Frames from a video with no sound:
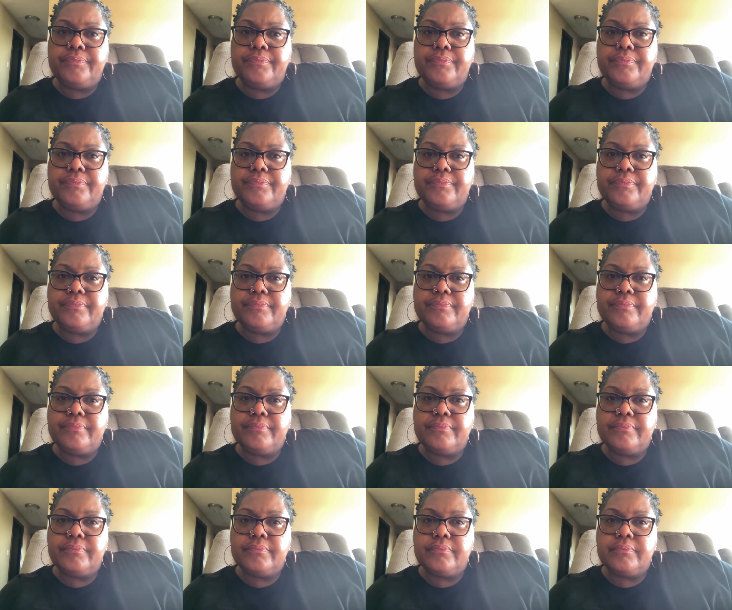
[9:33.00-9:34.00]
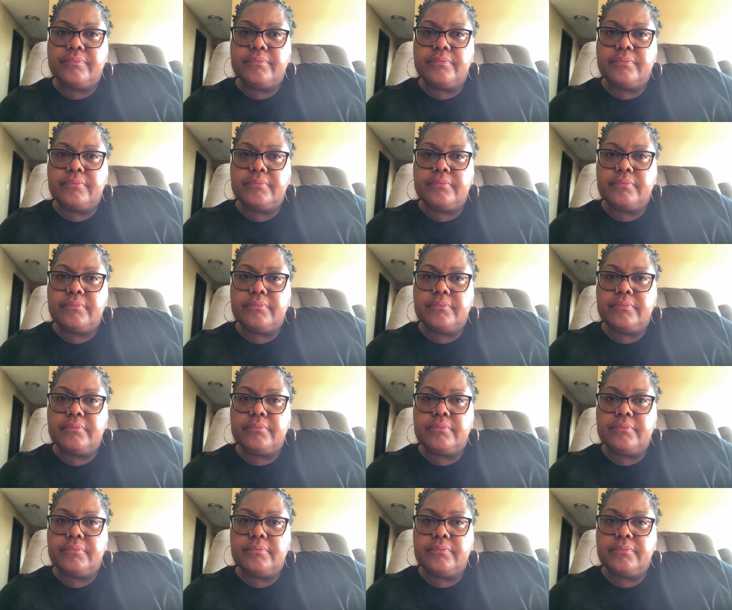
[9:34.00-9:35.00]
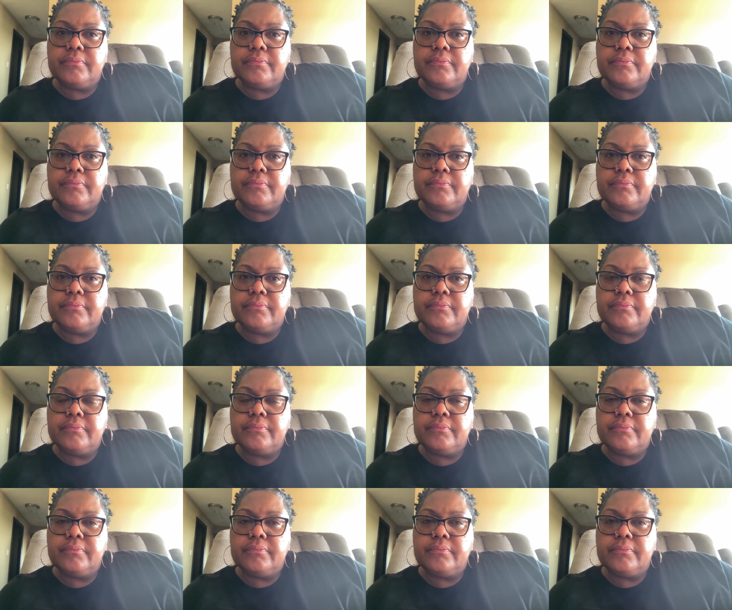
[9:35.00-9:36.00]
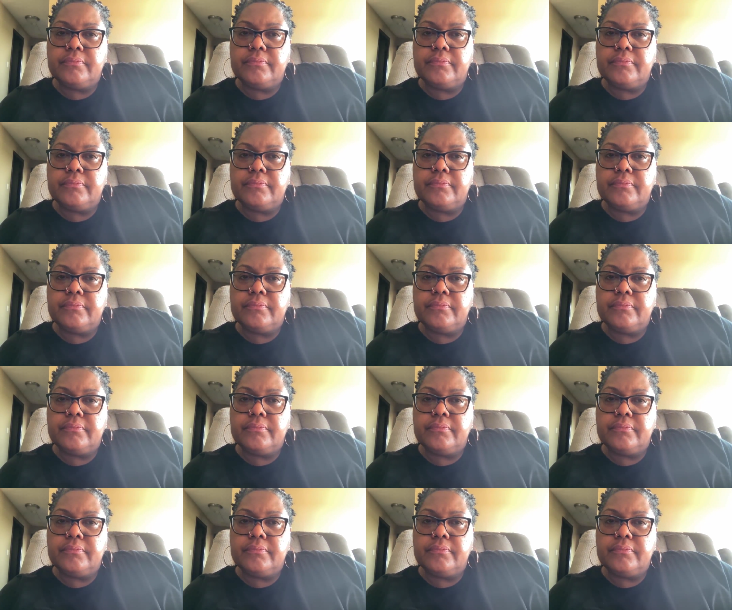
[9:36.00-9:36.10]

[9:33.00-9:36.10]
No one is speaking in this clip.